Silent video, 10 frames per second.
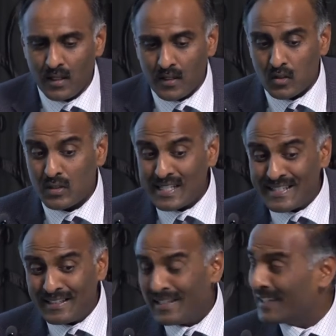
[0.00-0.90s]
So
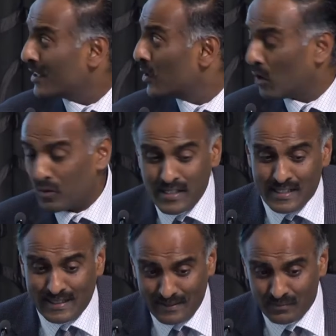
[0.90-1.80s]
discerning the low
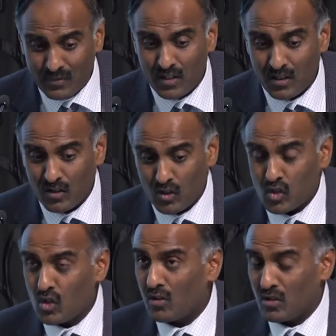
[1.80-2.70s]
risk, the
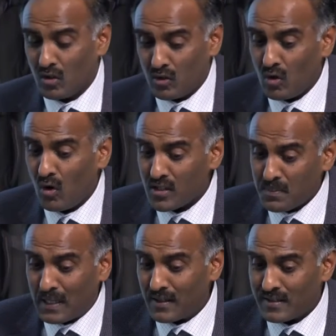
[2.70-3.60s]
short or no
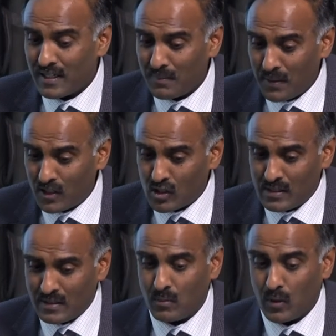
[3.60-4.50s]
hospital stay patient,
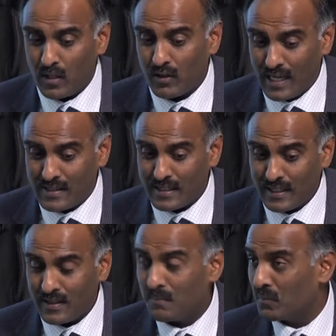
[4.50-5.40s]
where you can
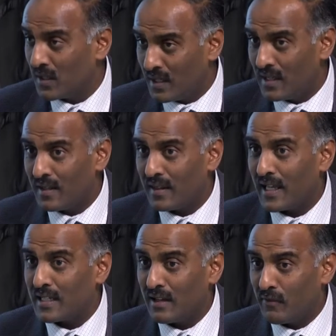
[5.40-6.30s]
send them,
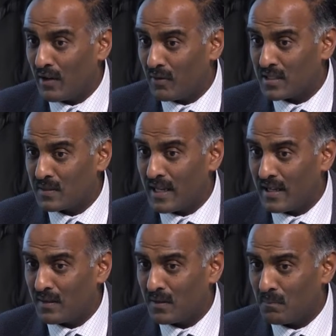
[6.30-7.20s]
that if you have a
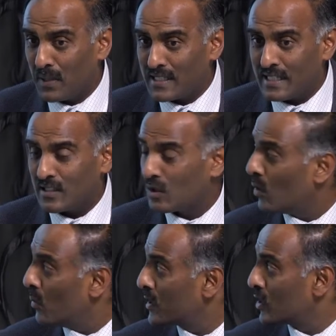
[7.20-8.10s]
PESI
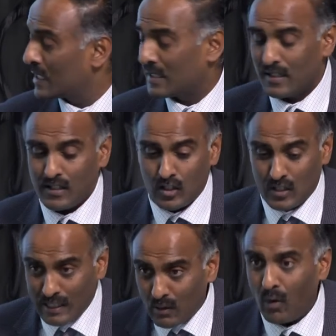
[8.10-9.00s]
score which is
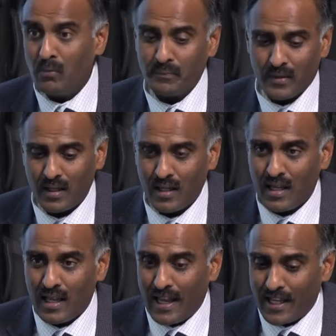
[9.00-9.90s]
0,
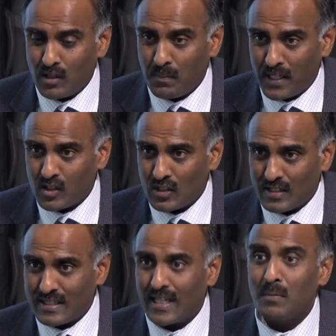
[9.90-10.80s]
and your patient is
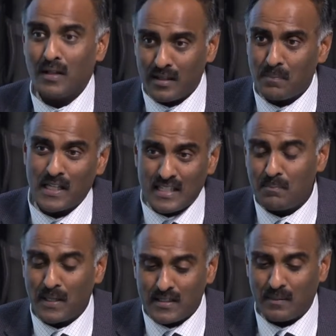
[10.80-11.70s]
stable, and the PESI
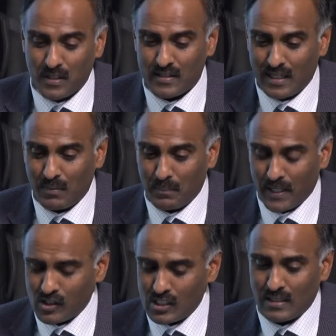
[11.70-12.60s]
picks up the stable
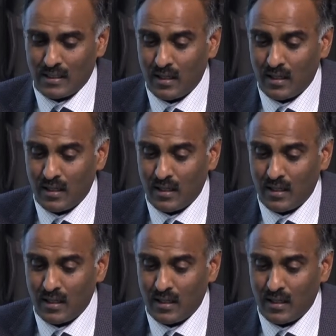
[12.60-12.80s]
patient,